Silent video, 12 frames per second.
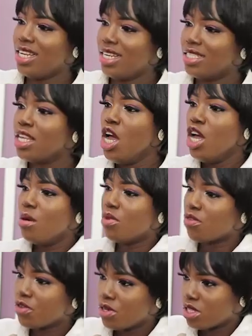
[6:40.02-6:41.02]
nice.
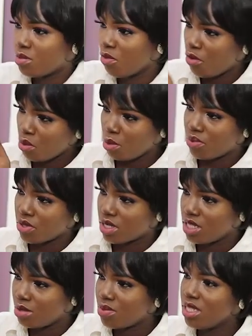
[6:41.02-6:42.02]
But first, before we
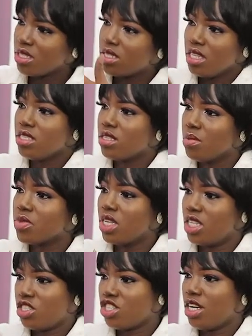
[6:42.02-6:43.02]
proceed, please say
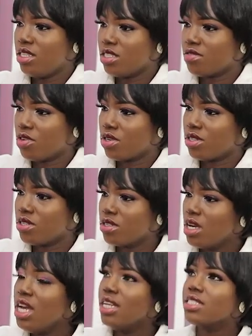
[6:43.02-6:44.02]
something in Chinese for
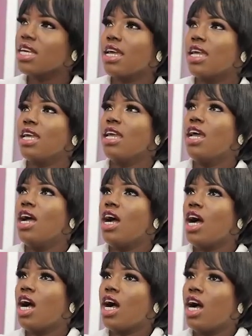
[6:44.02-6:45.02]
us. Say,
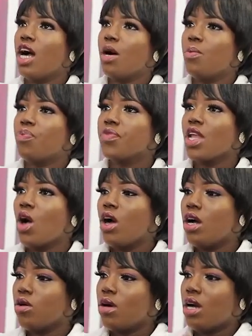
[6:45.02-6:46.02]
I'm
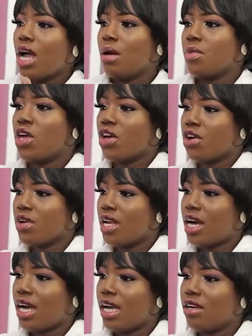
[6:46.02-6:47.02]
here
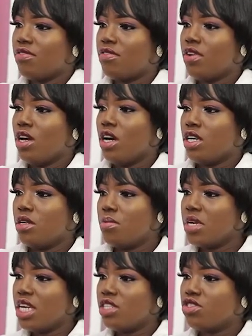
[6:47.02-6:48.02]
live on the
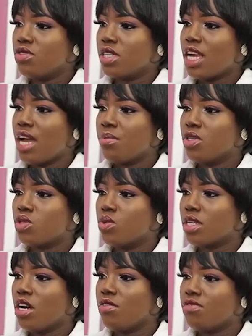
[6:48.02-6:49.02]
Me and You on Campus with
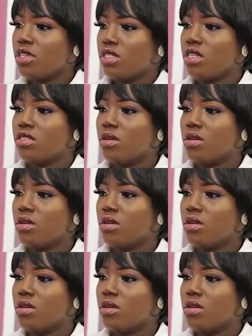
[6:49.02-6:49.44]
Convy. Say